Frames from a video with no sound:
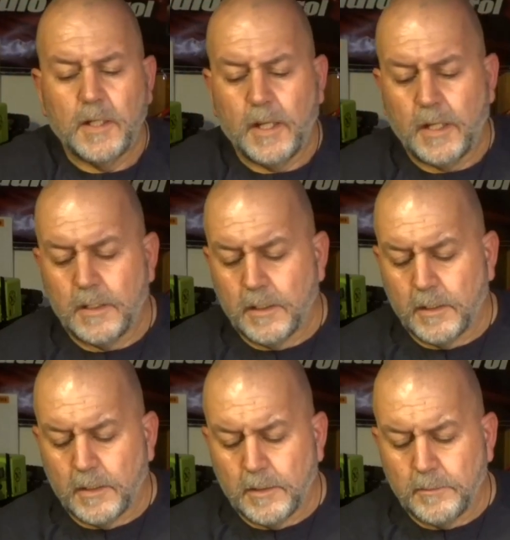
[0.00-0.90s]

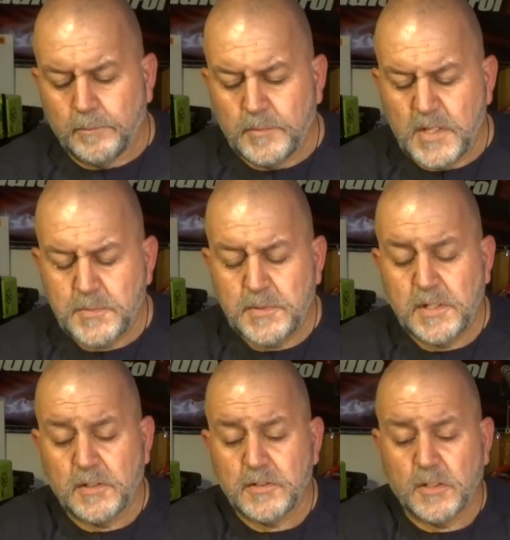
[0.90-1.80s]
And this
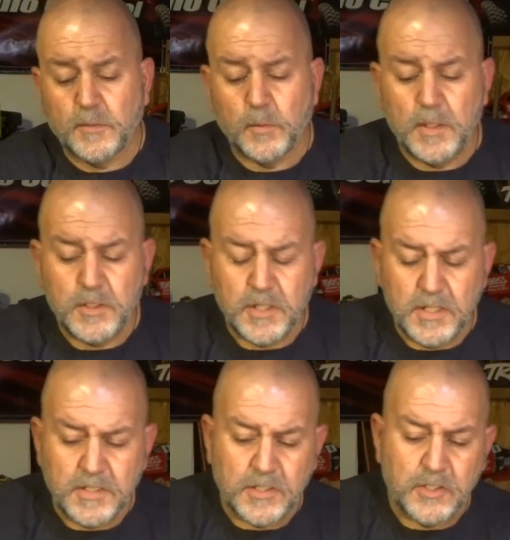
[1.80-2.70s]
particular servo winch
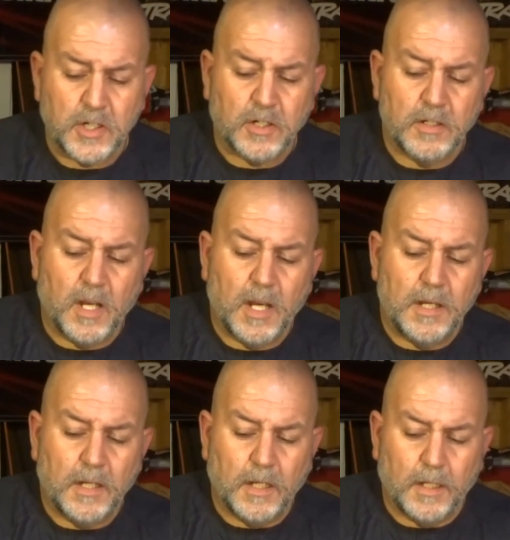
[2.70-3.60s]
is a juggernaut.
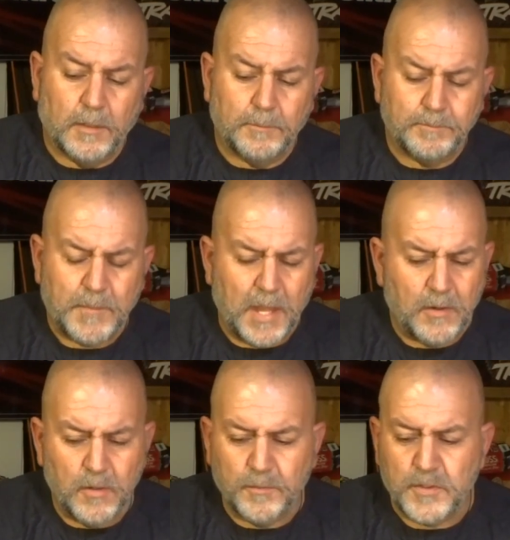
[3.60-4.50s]
I don't
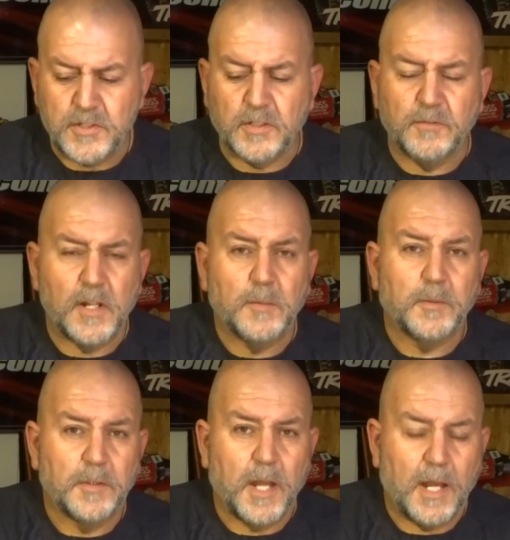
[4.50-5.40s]
know if they're still available
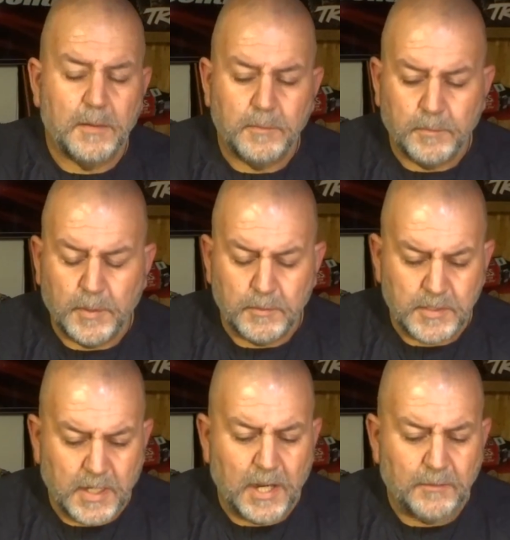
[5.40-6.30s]
or not, but it was a guy in